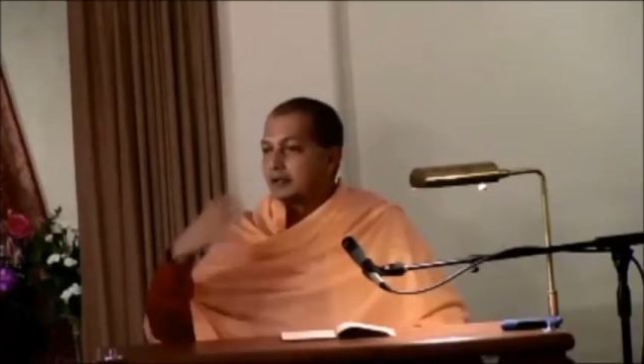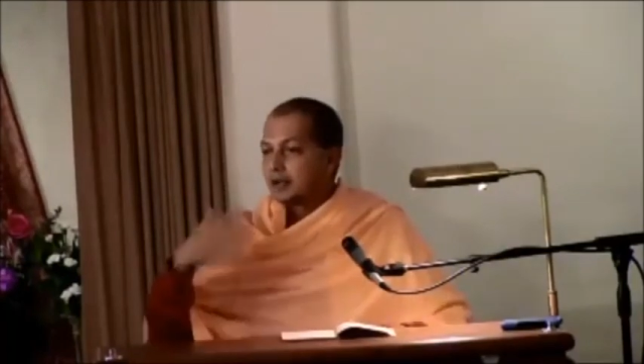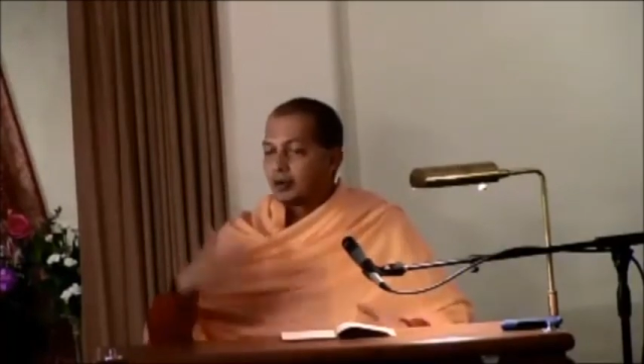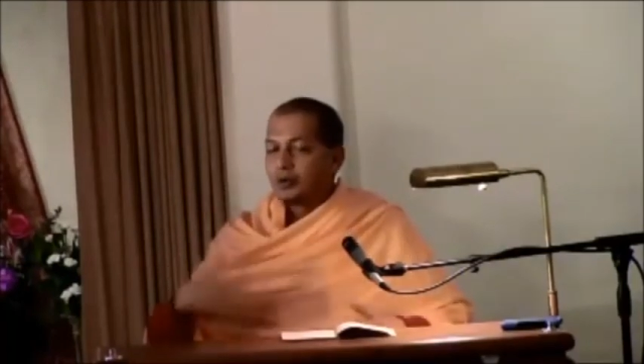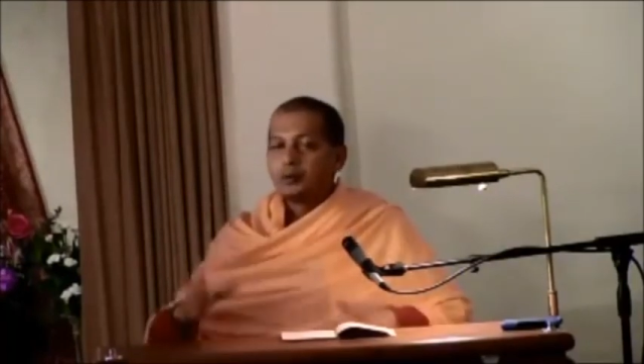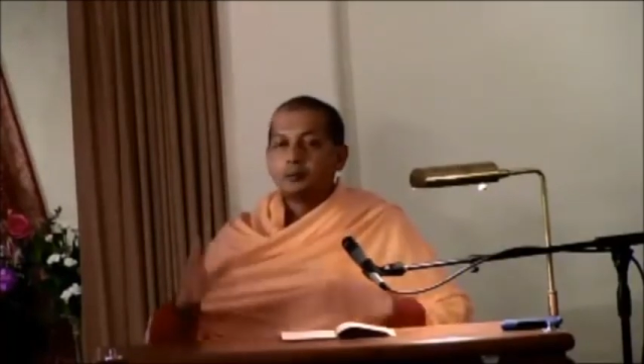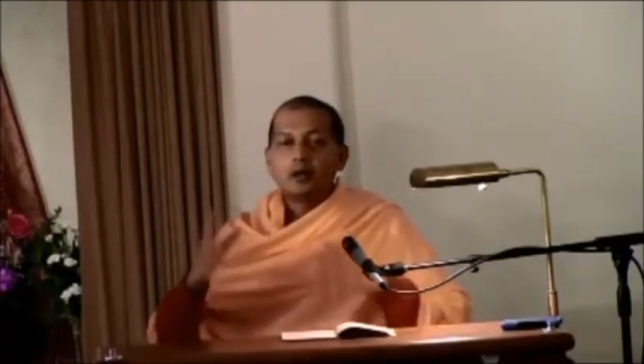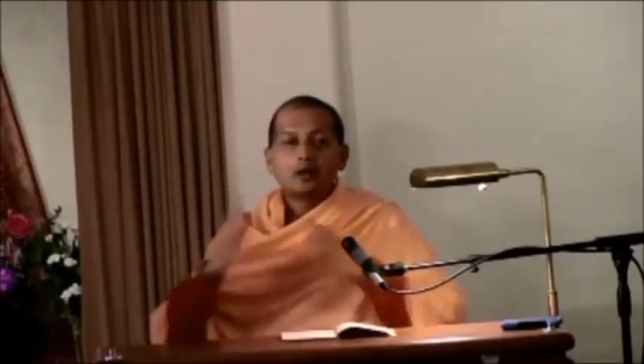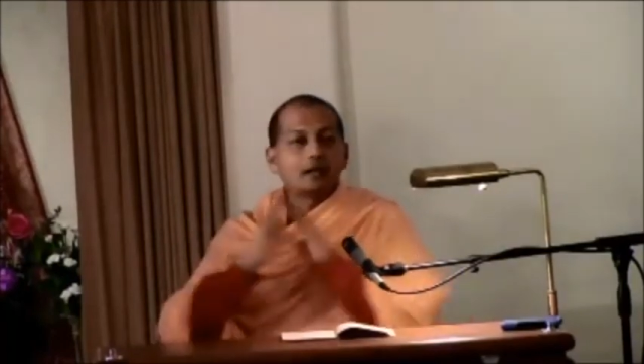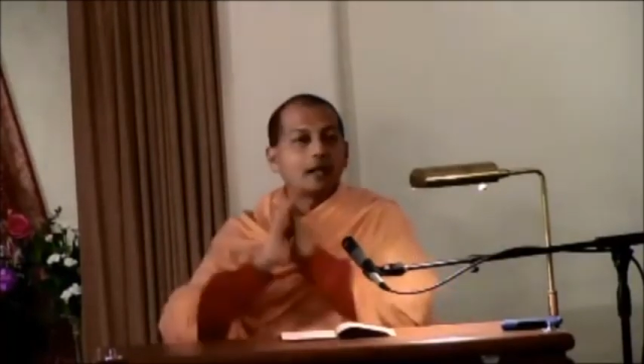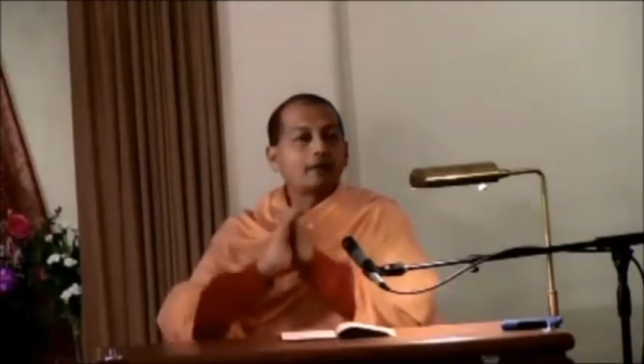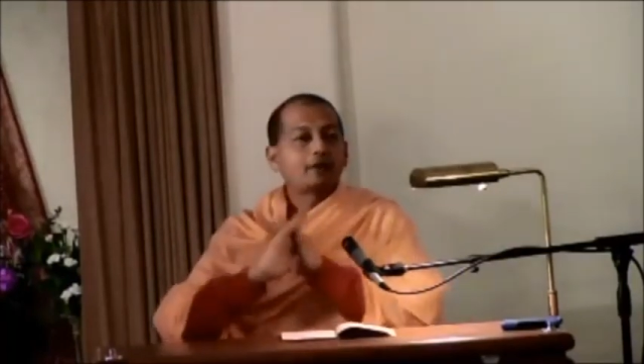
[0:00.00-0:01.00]
of her own
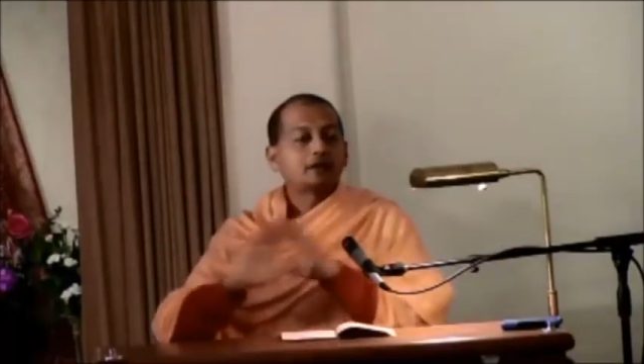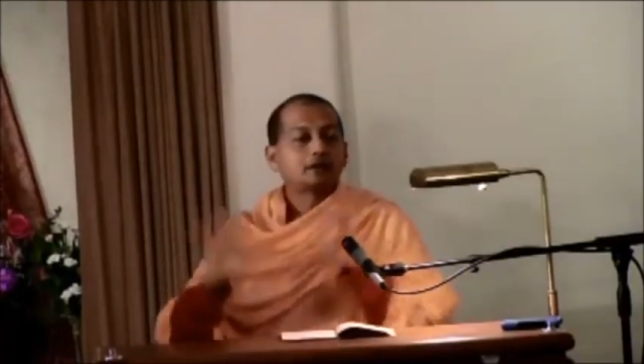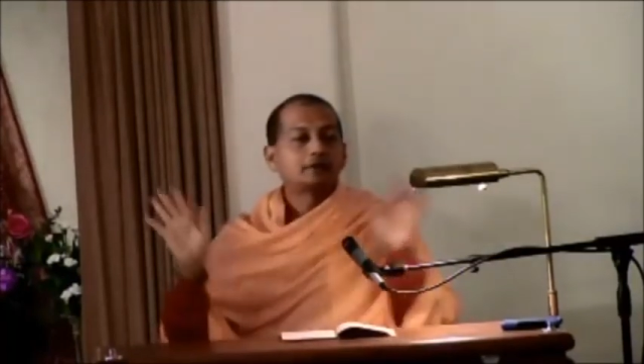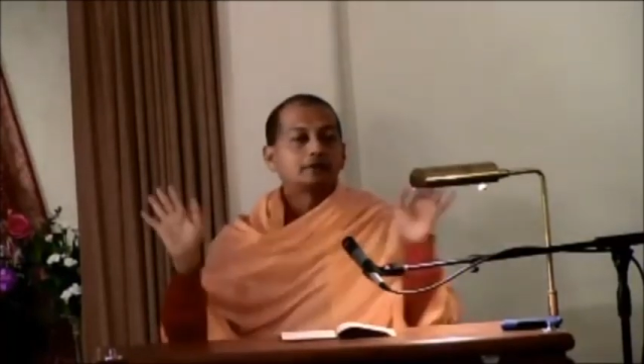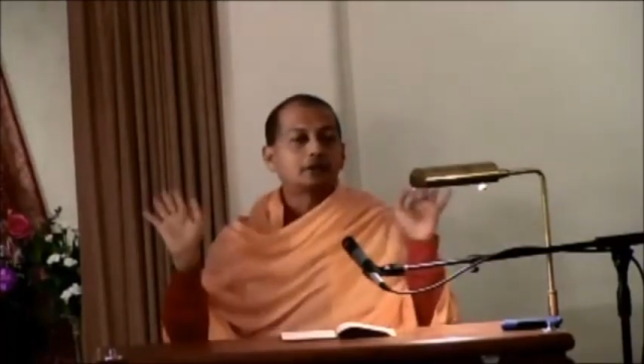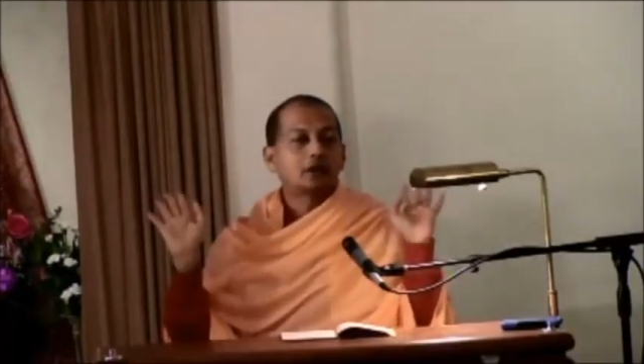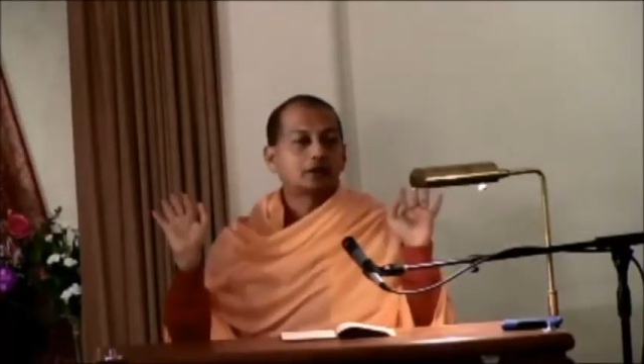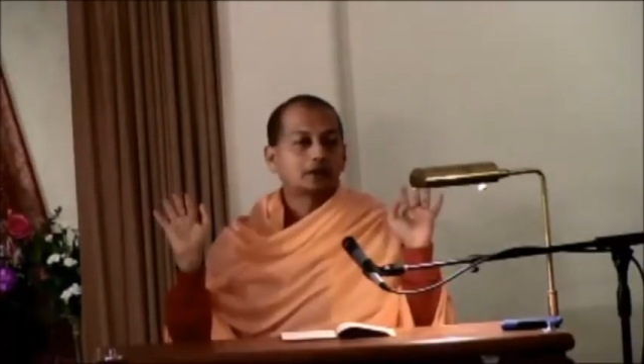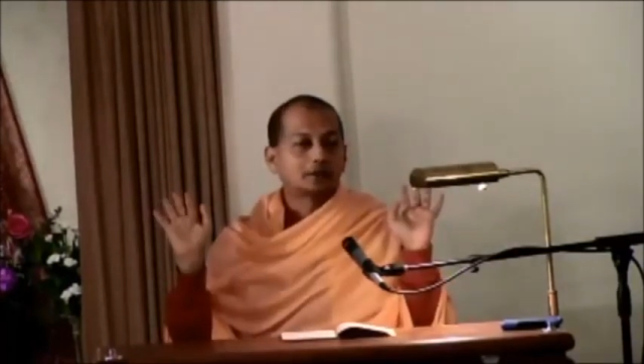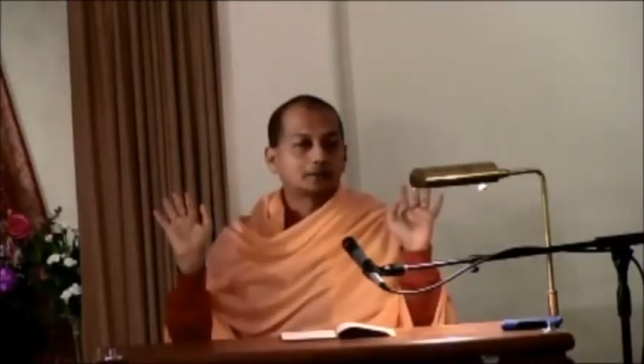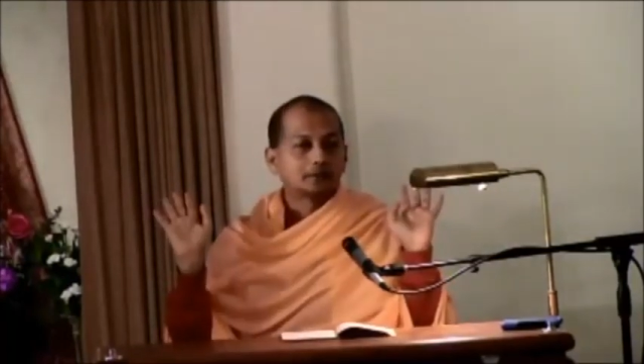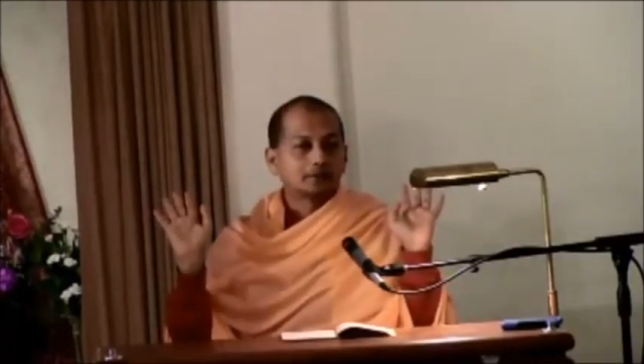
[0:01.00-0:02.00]
body, everything forgotten.